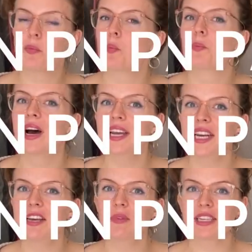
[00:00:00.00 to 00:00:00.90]
My
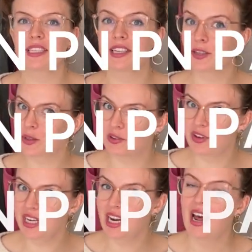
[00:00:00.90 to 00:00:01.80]
name is
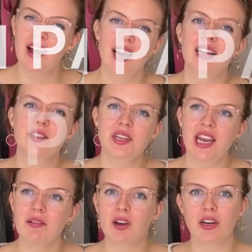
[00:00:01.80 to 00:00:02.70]
Josefine, and today
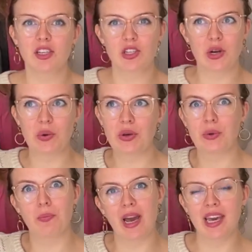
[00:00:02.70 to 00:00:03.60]
I'm going to show you
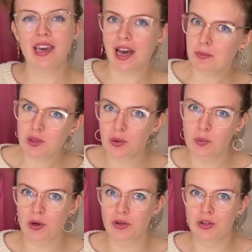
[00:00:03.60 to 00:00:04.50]
my capsule
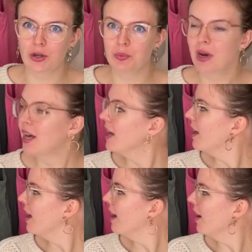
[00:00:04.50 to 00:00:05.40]
wardrobe
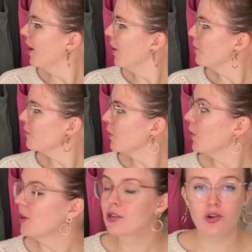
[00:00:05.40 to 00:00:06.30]

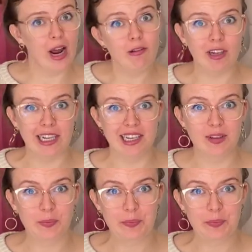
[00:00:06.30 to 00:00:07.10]
for traveling.